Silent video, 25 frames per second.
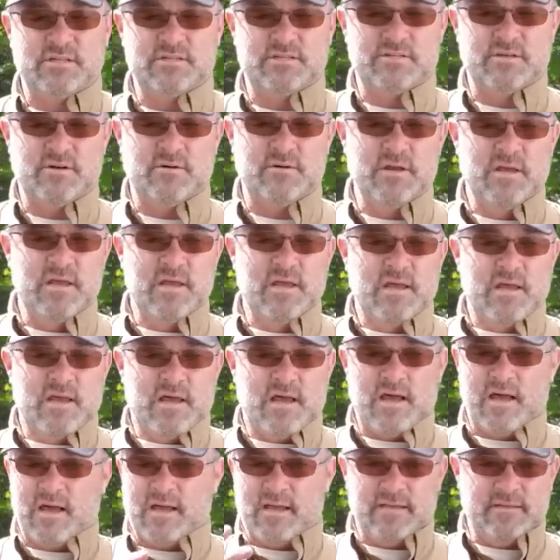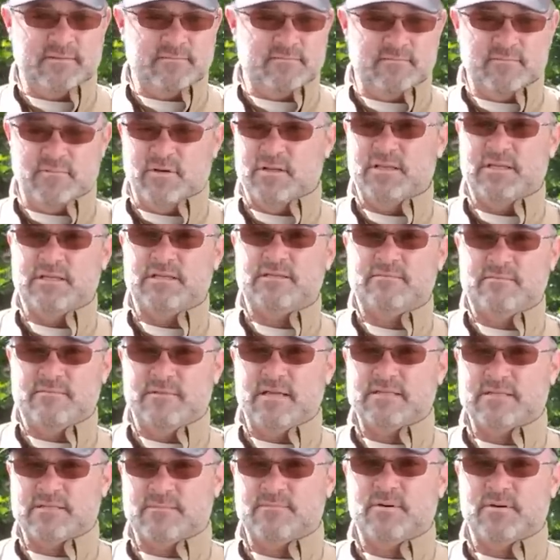So I really,
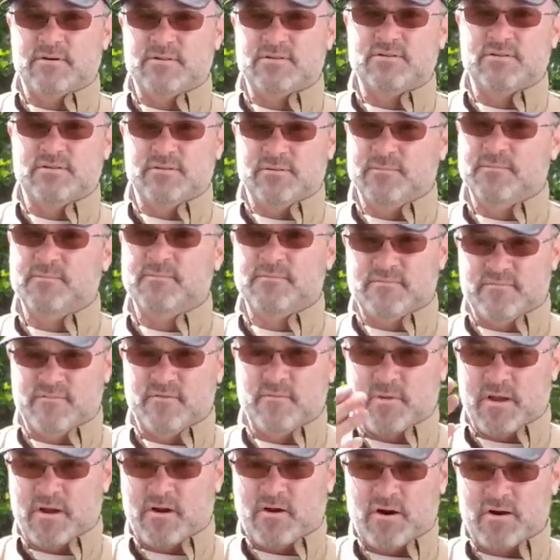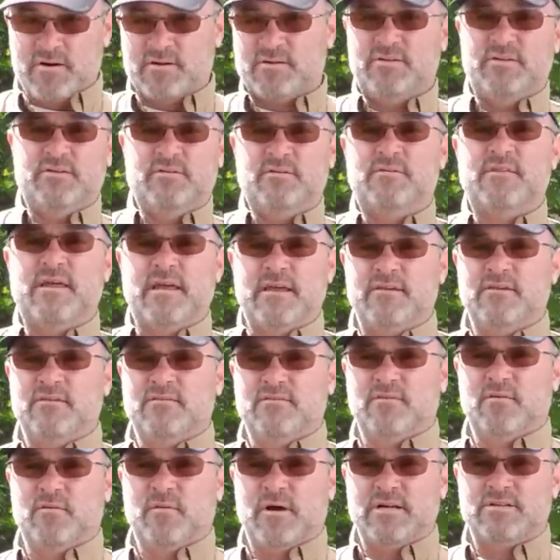that's a personal from my heart to you. Thank you
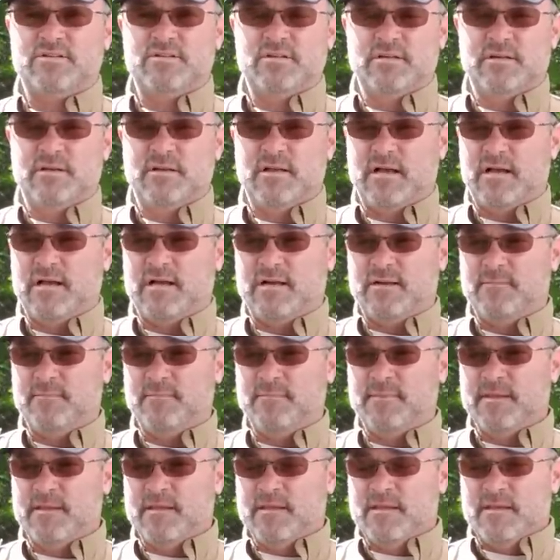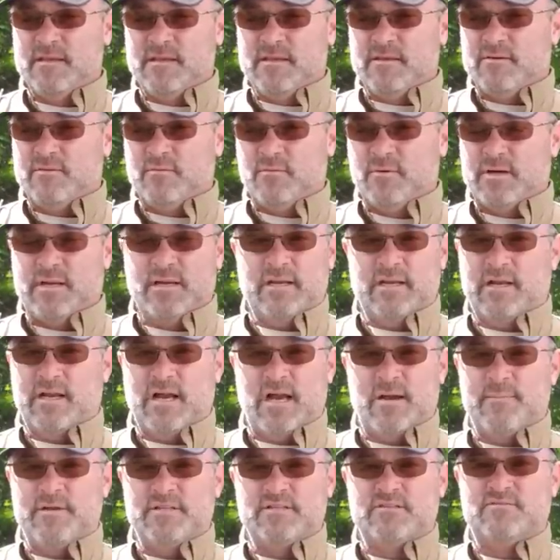for watching. Um, we're getting
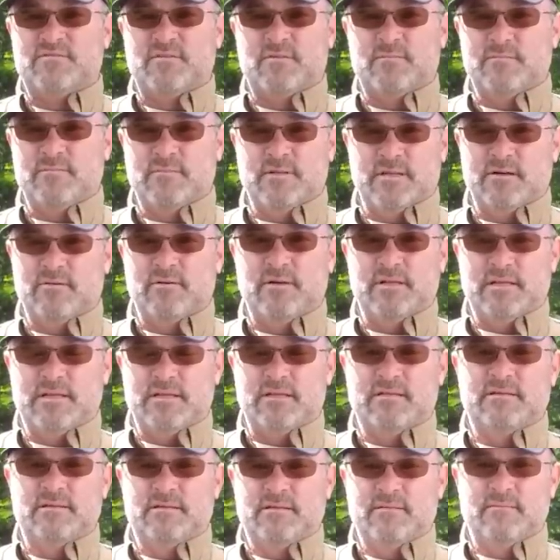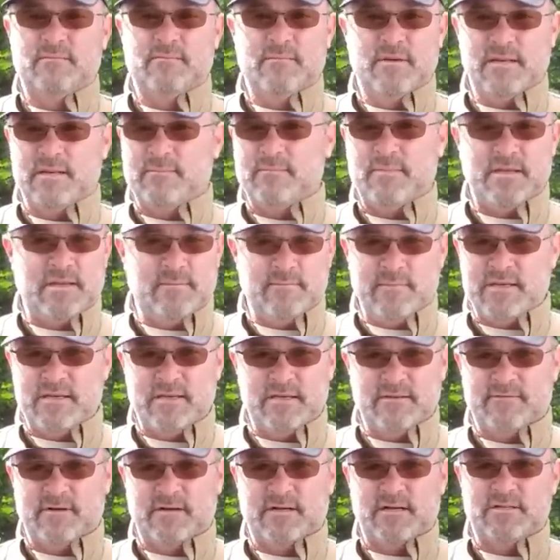comments from literally many, many, many
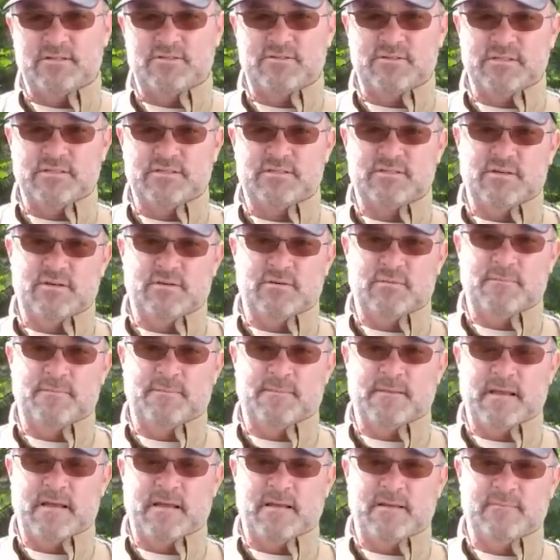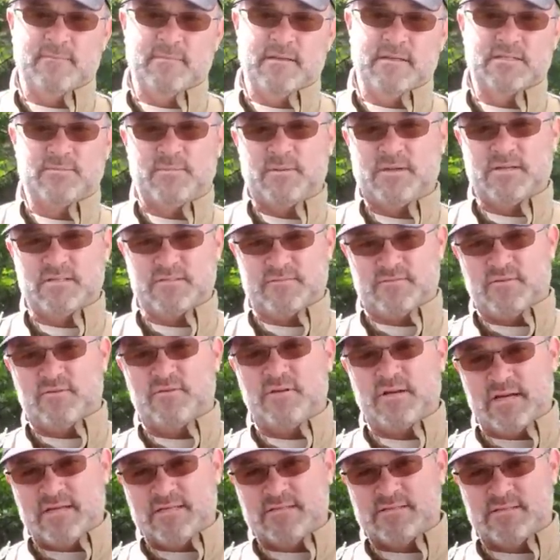different countries. So um, it's because of you
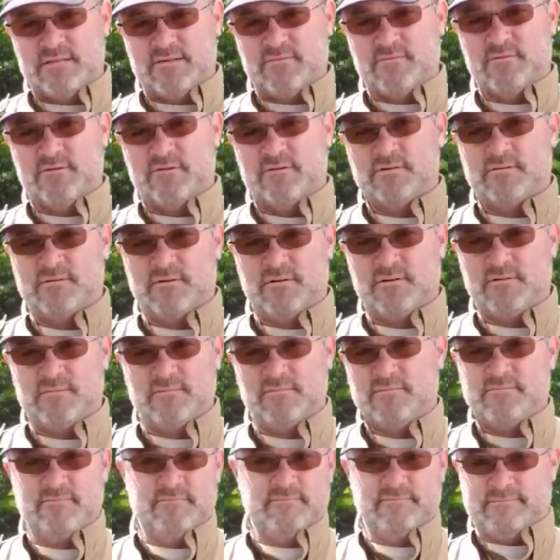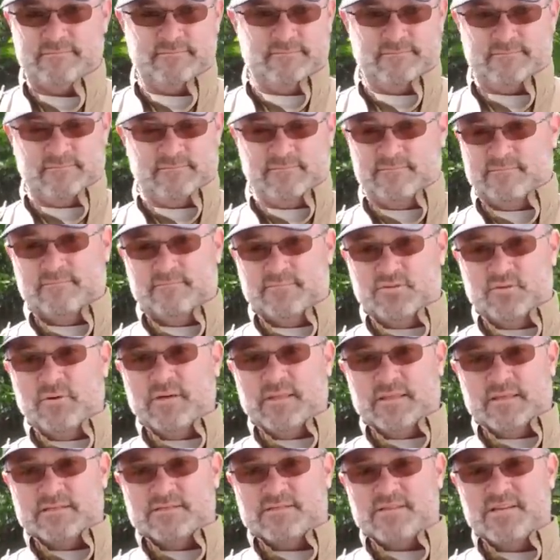guys that we're
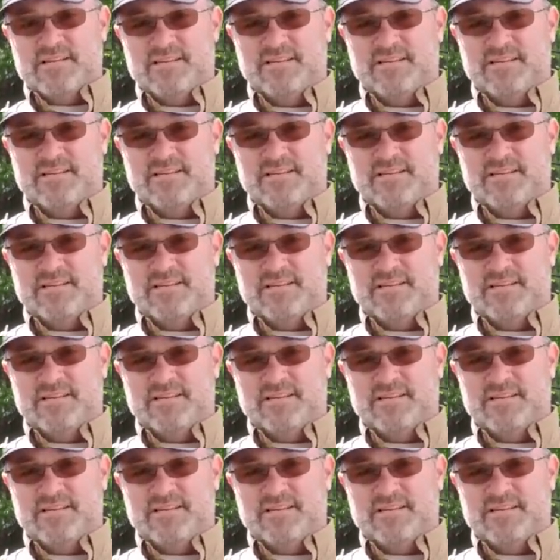doing this.